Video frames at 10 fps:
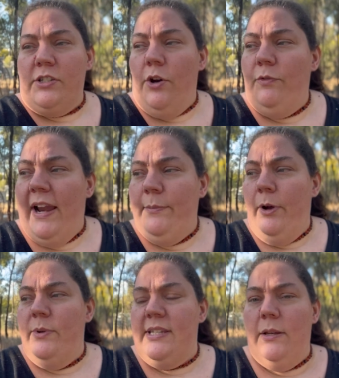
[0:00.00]
So
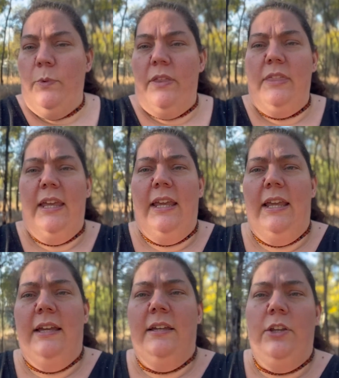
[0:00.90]
Rainbow is in with
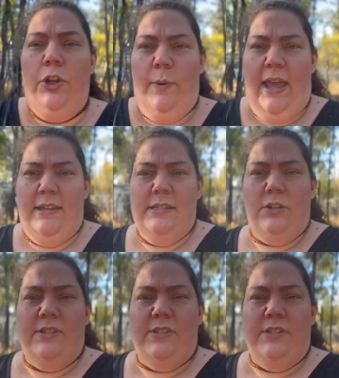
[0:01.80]
the new hens